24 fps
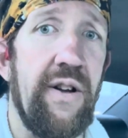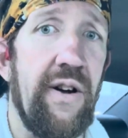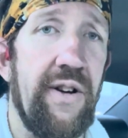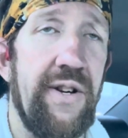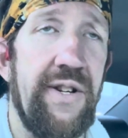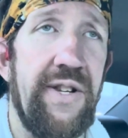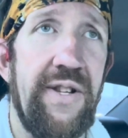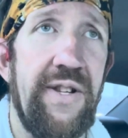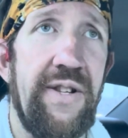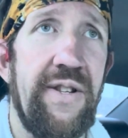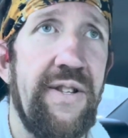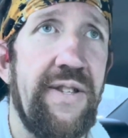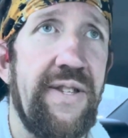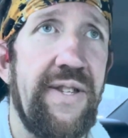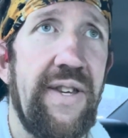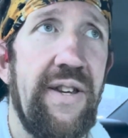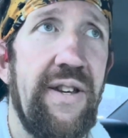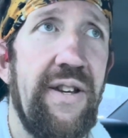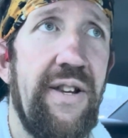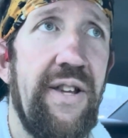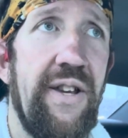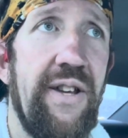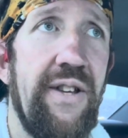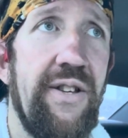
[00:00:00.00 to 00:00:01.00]
I didn't see
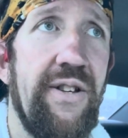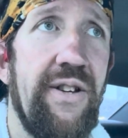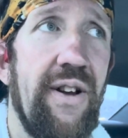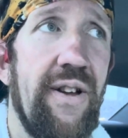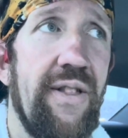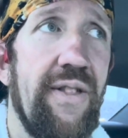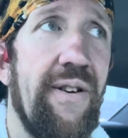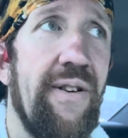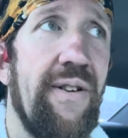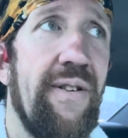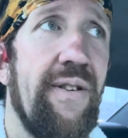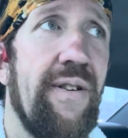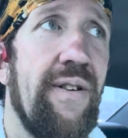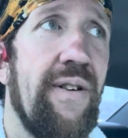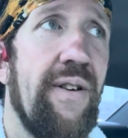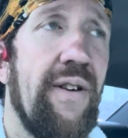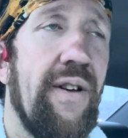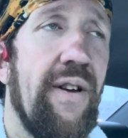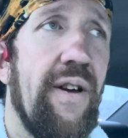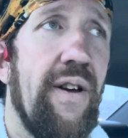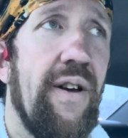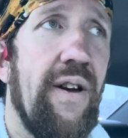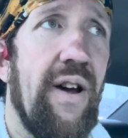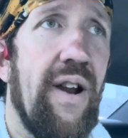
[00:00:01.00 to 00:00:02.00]
it hit yellow. And
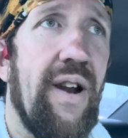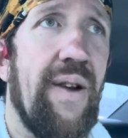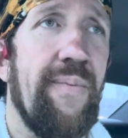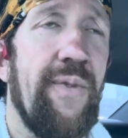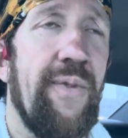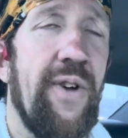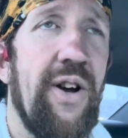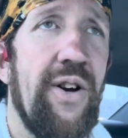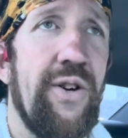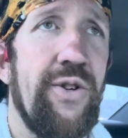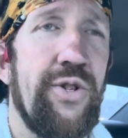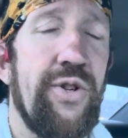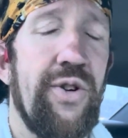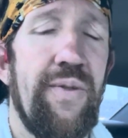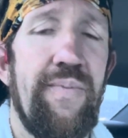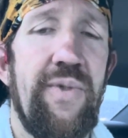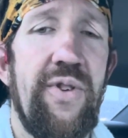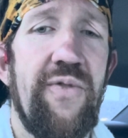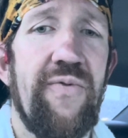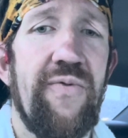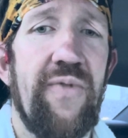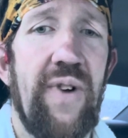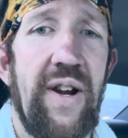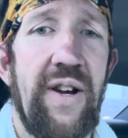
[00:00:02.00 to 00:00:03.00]
I'm like, I shouldn't
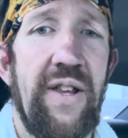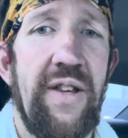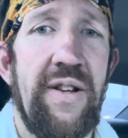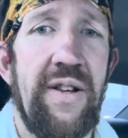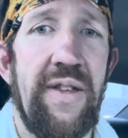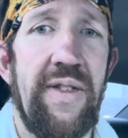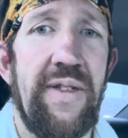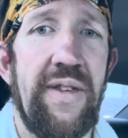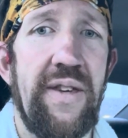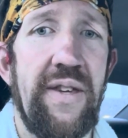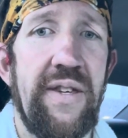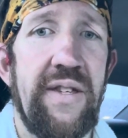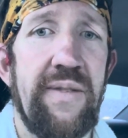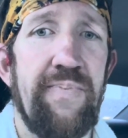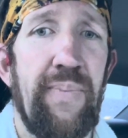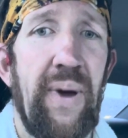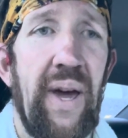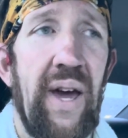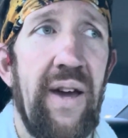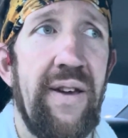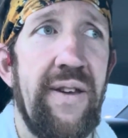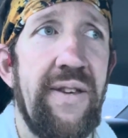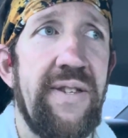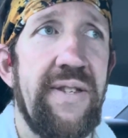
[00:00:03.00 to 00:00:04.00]
be running at this
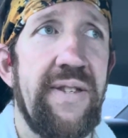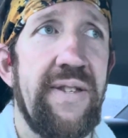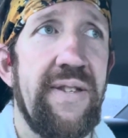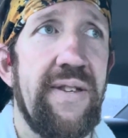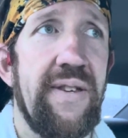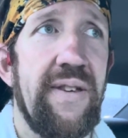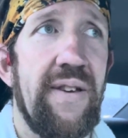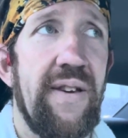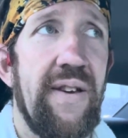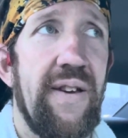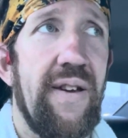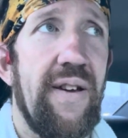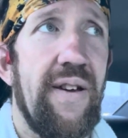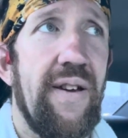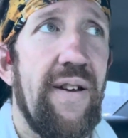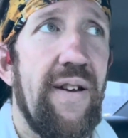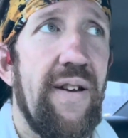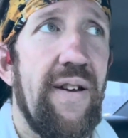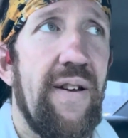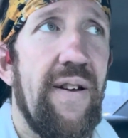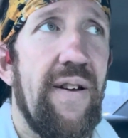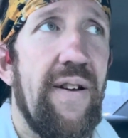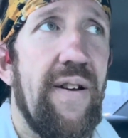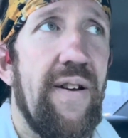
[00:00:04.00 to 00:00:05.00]
pace
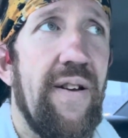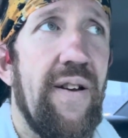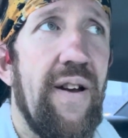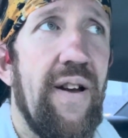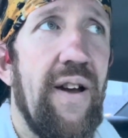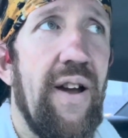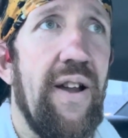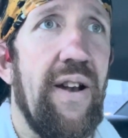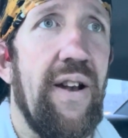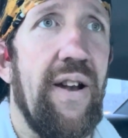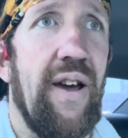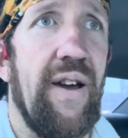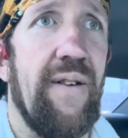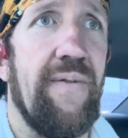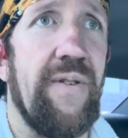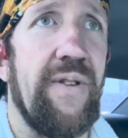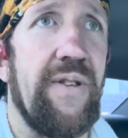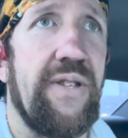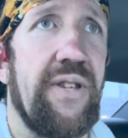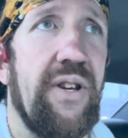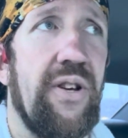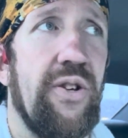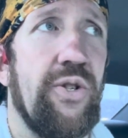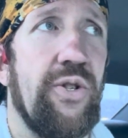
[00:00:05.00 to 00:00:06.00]
and having
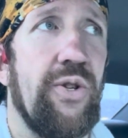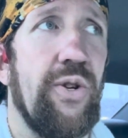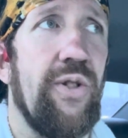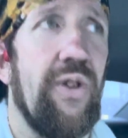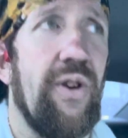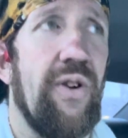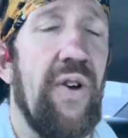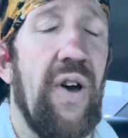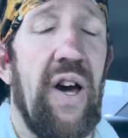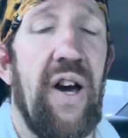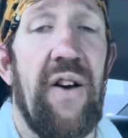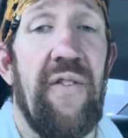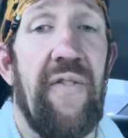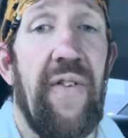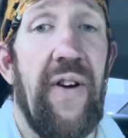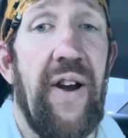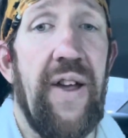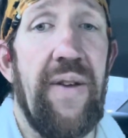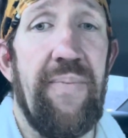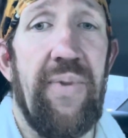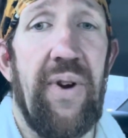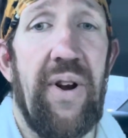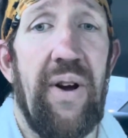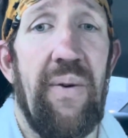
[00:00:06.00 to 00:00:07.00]
such a low heart
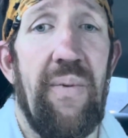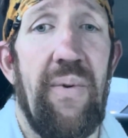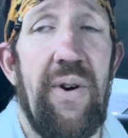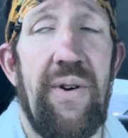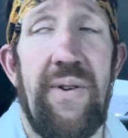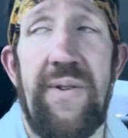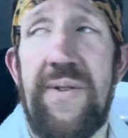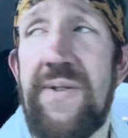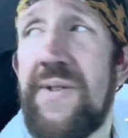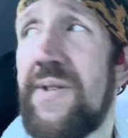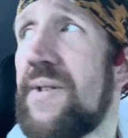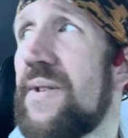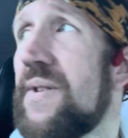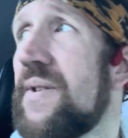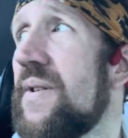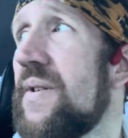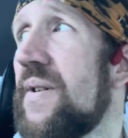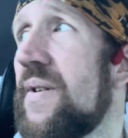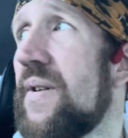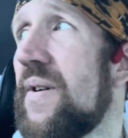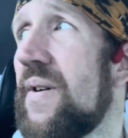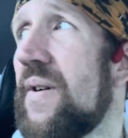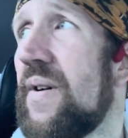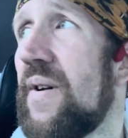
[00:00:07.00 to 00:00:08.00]
rate, but I was.
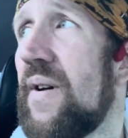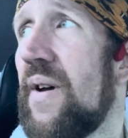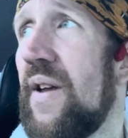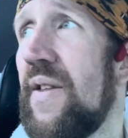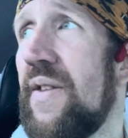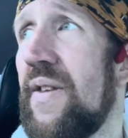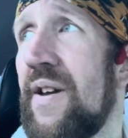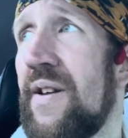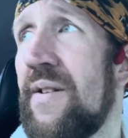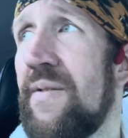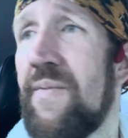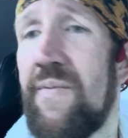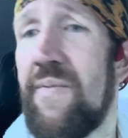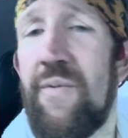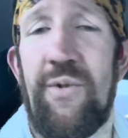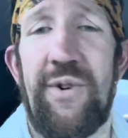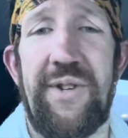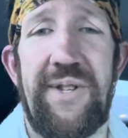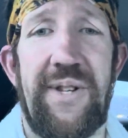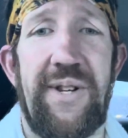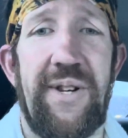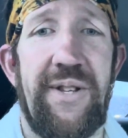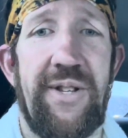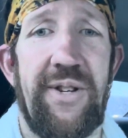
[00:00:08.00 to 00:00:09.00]
And then
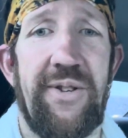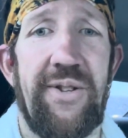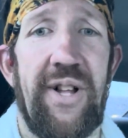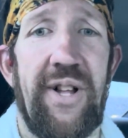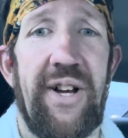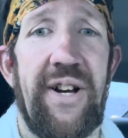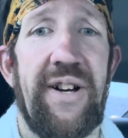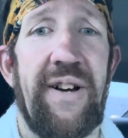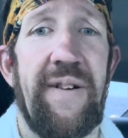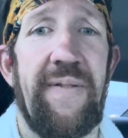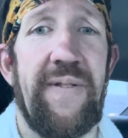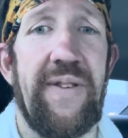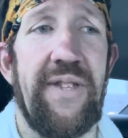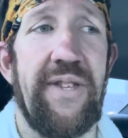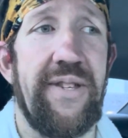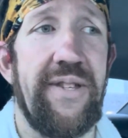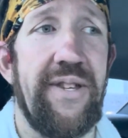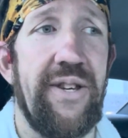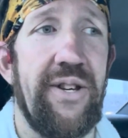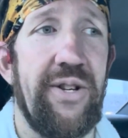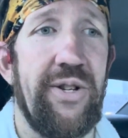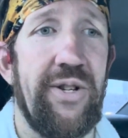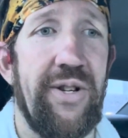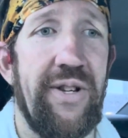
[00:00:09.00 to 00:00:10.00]
wasn't until after the
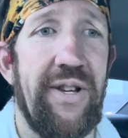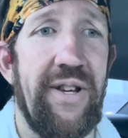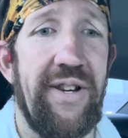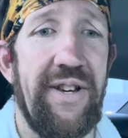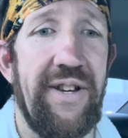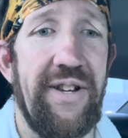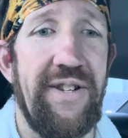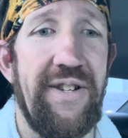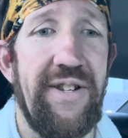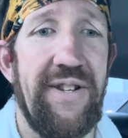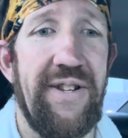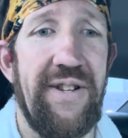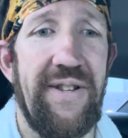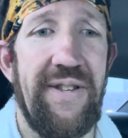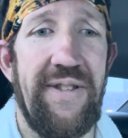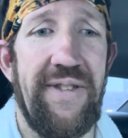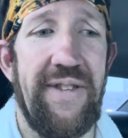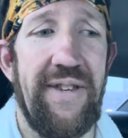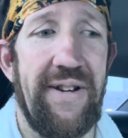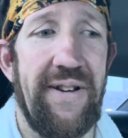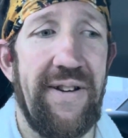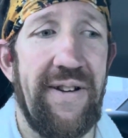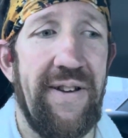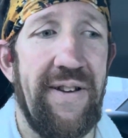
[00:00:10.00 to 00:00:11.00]
session had ended
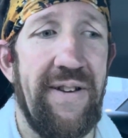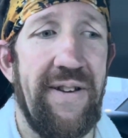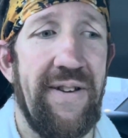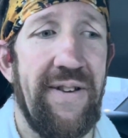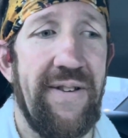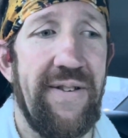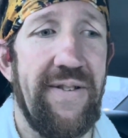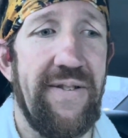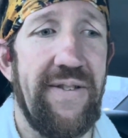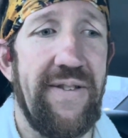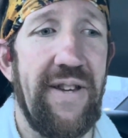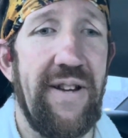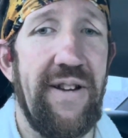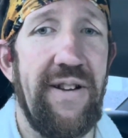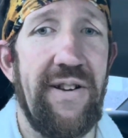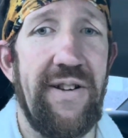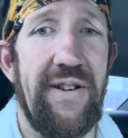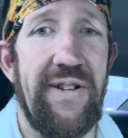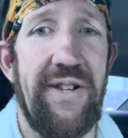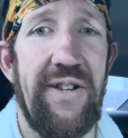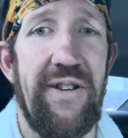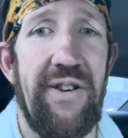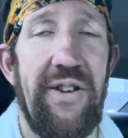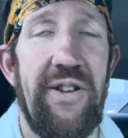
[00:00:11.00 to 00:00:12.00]
that I seen I
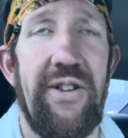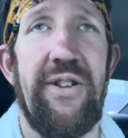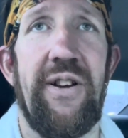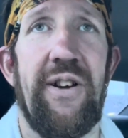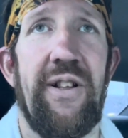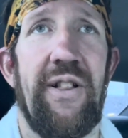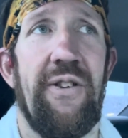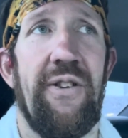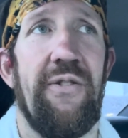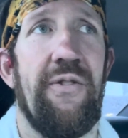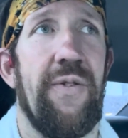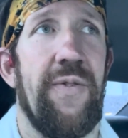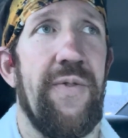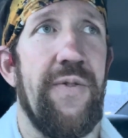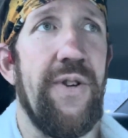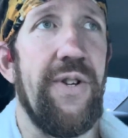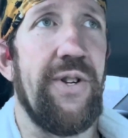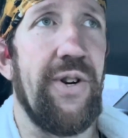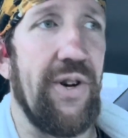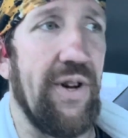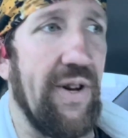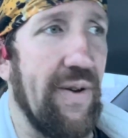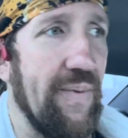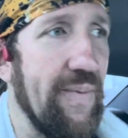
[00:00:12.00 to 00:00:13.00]
did hit yellow a few
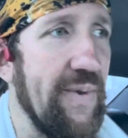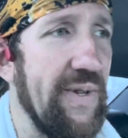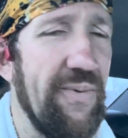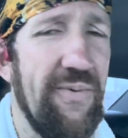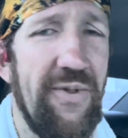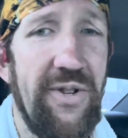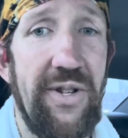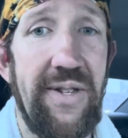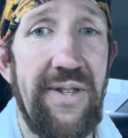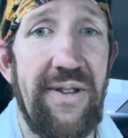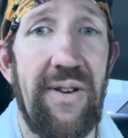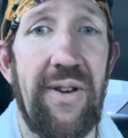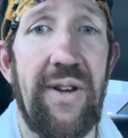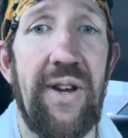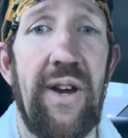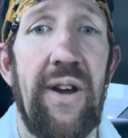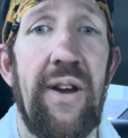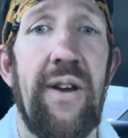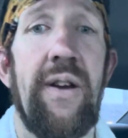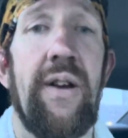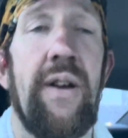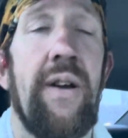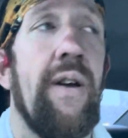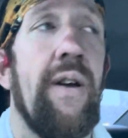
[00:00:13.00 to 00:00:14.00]
times, which is okay.